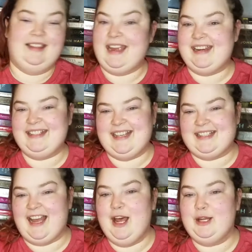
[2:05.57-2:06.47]
Larry
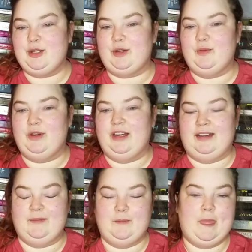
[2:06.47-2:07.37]
says
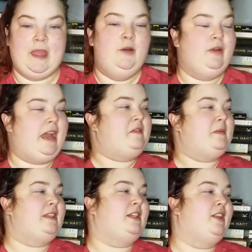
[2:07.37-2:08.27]
101. We
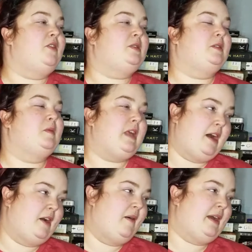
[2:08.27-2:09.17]
have to be the closest
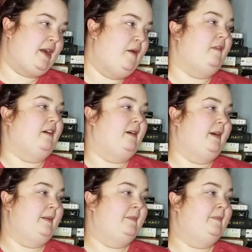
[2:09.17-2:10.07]
without going over.